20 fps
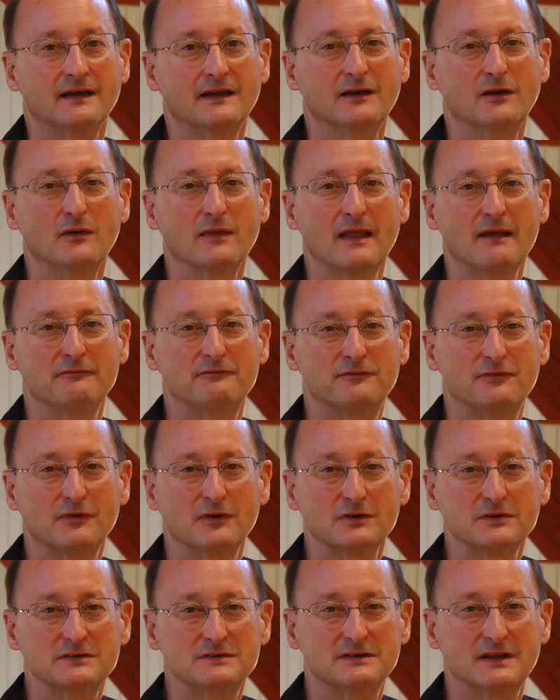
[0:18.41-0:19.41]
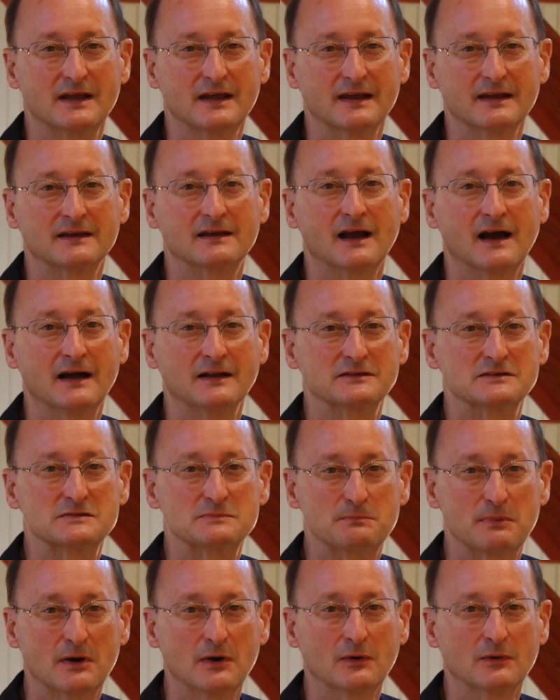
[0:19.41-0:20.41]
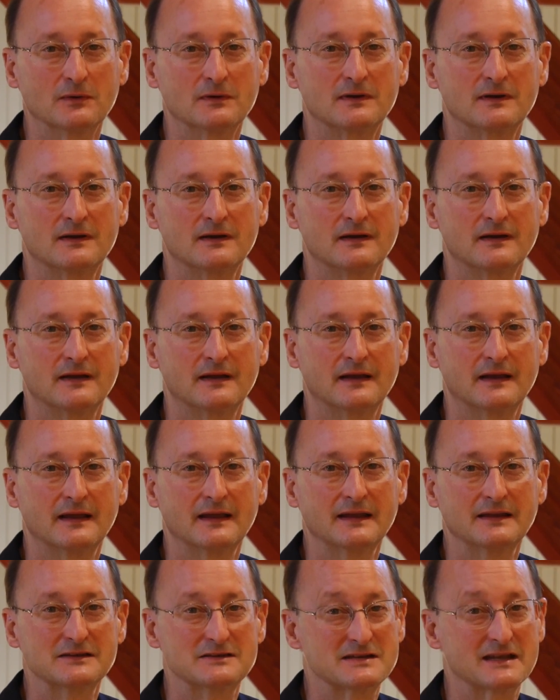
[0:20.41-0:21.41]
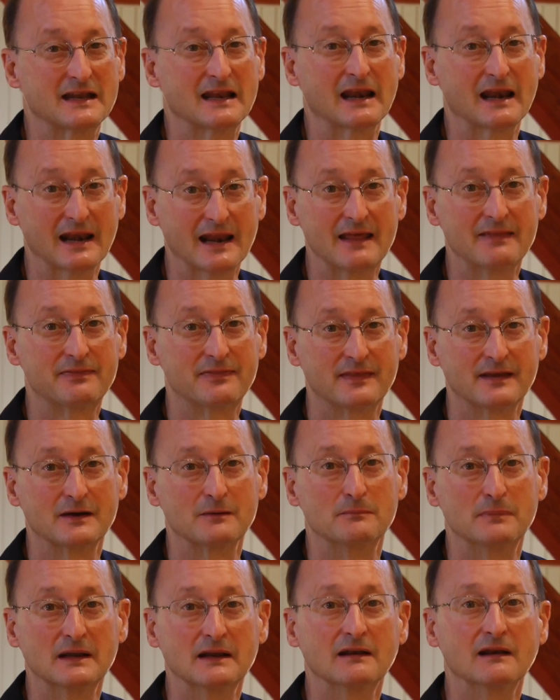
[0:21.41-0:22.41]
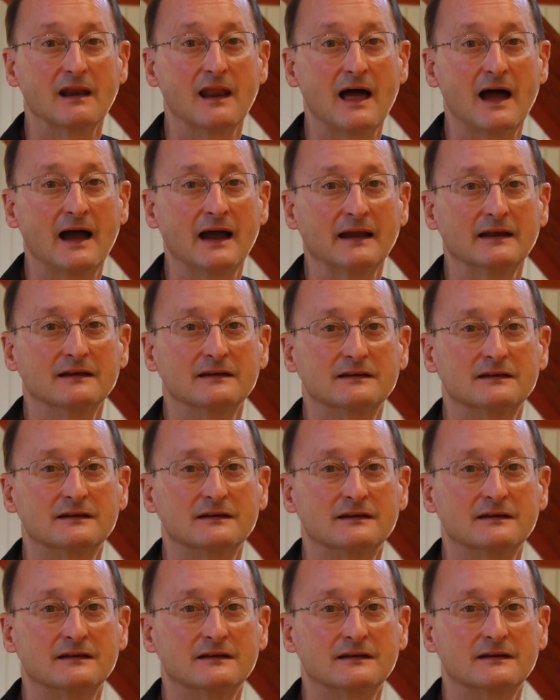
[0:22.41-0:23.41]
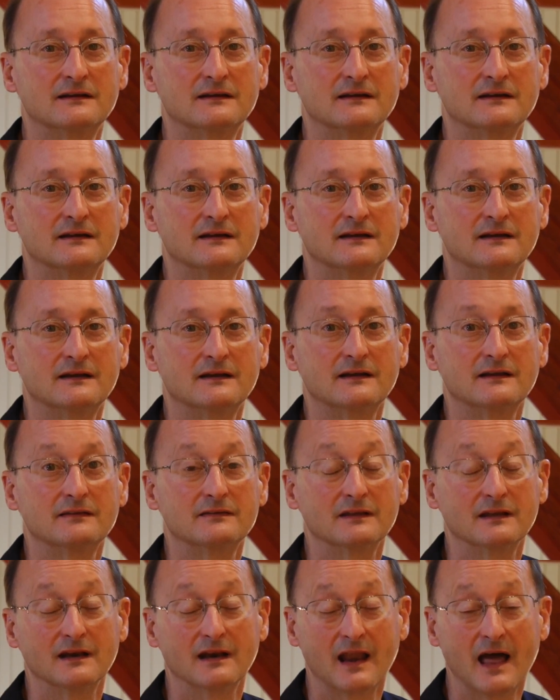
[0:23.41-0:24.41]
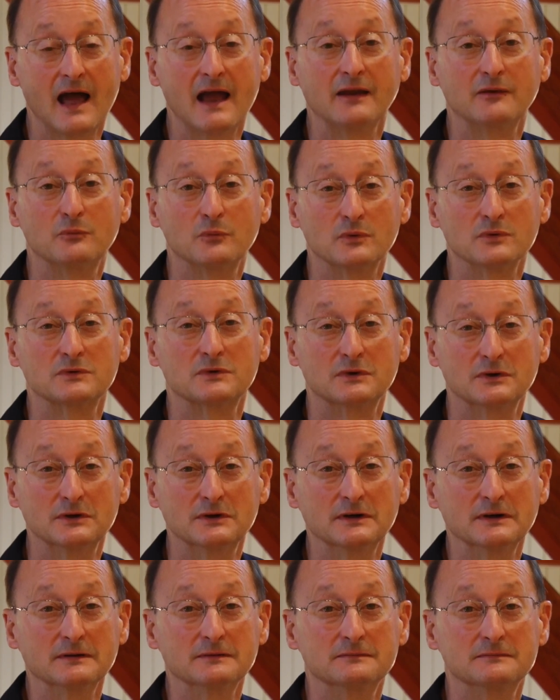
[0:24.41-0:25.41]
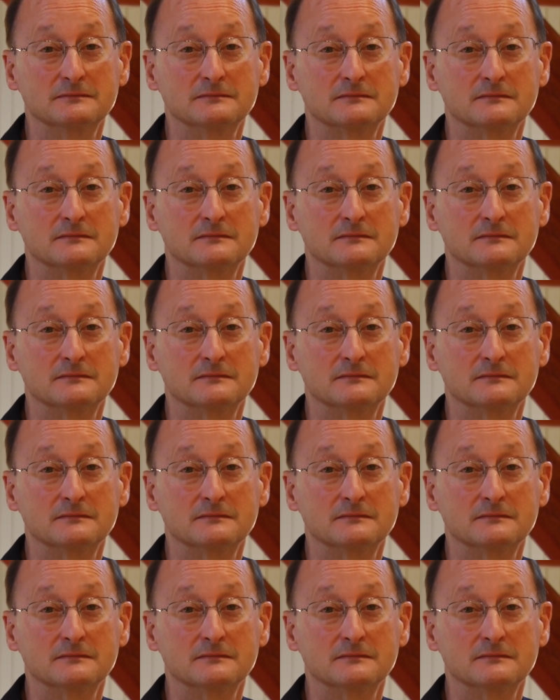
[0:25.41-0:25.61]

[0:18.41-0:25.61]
And on that first day, God spoke and said, "Let there be light." And the light was good.